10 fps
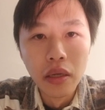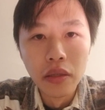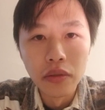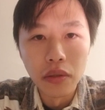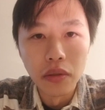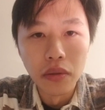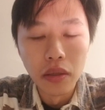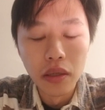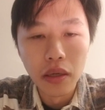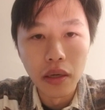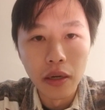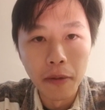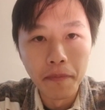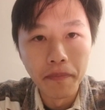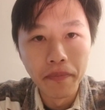So,
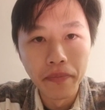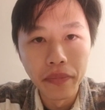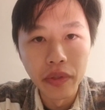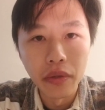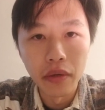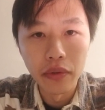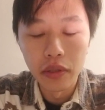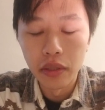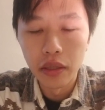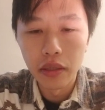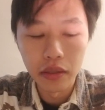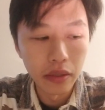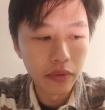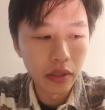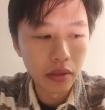you all have a good
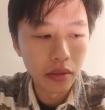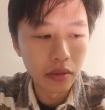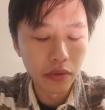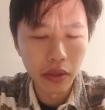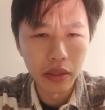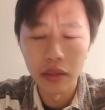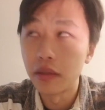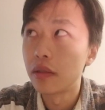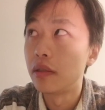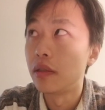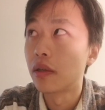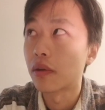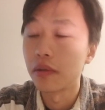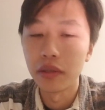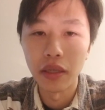evening. It's already into the
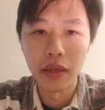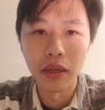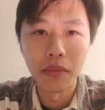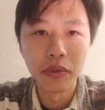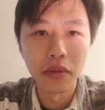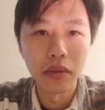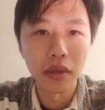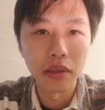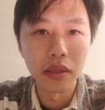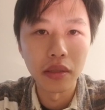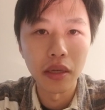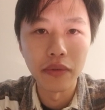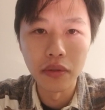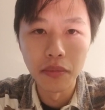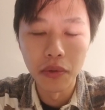early AM, so I guess have a
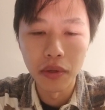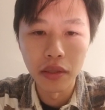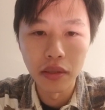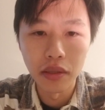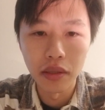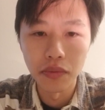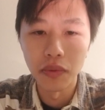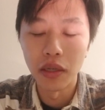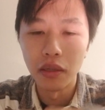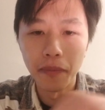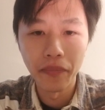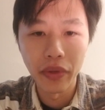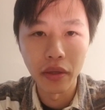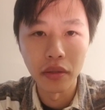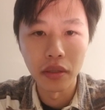good morning as well.
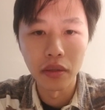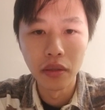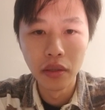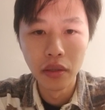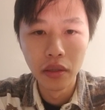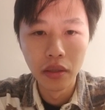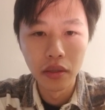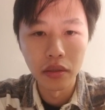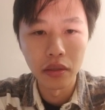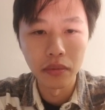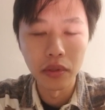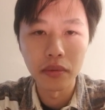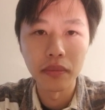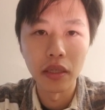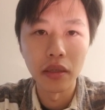And
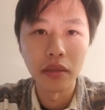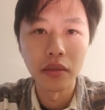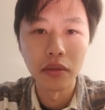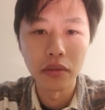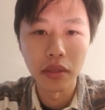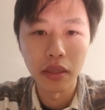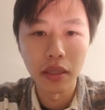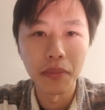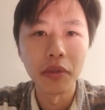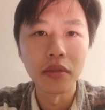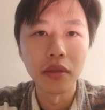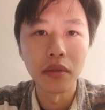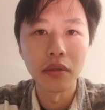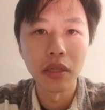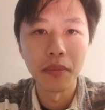looks like I kept this under
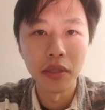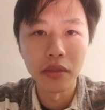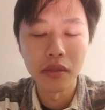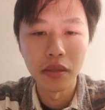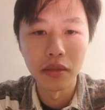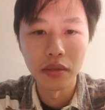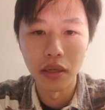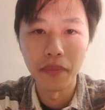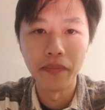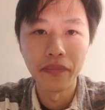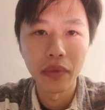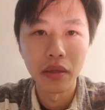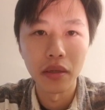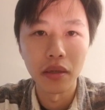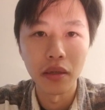10 minutes this time.
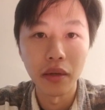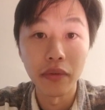Have